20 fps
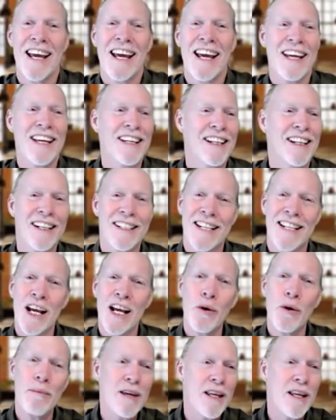day.
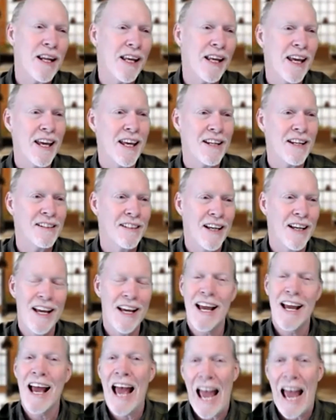Until we meet again,
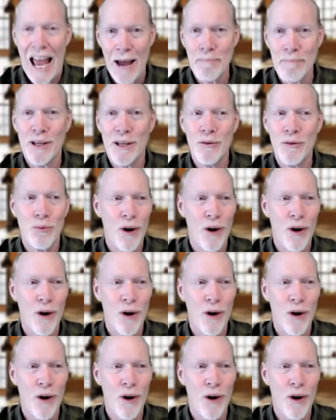happy